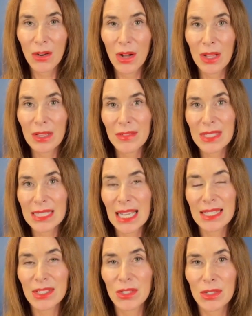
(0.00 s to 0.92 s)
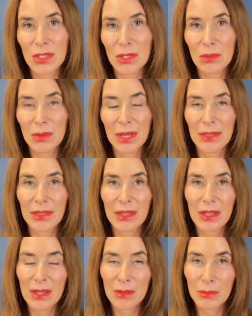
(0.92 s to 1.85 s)
All of this has to do with
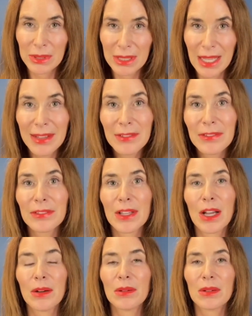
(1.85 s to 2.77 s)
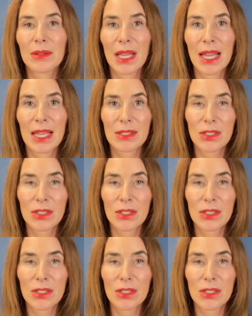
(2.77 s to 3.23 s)
blood flow, okay?